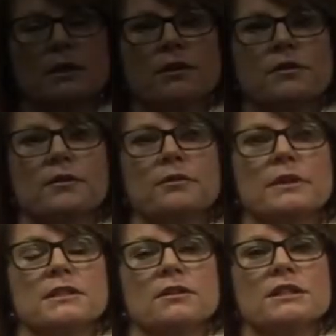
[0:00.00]
looked through the
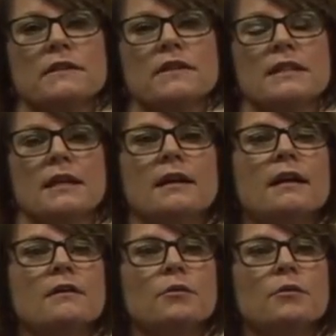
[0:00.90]
results of the data,